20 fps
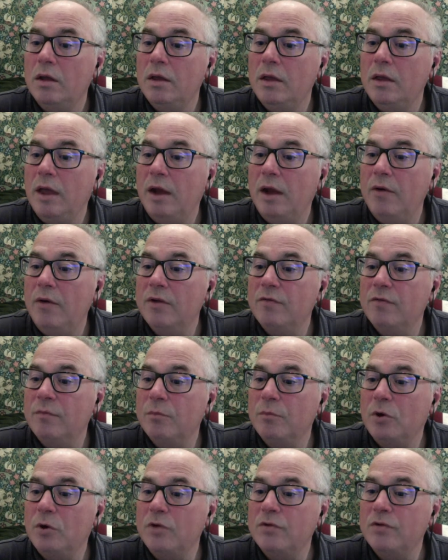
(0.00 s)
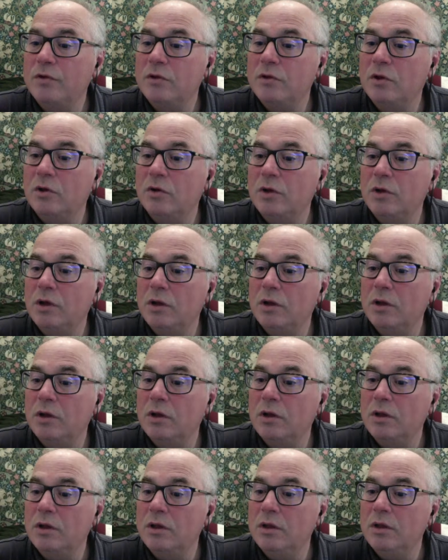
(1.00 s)
Eric from Barcelona,
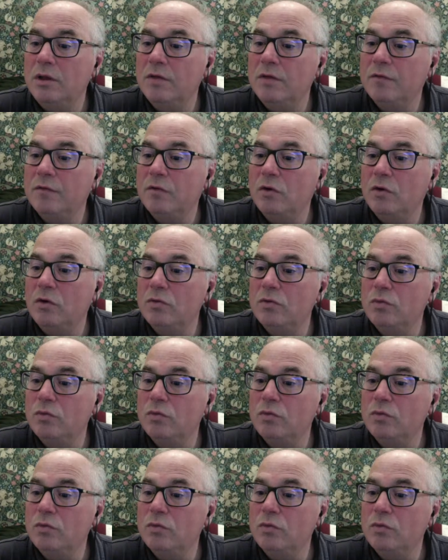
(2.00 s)
if gold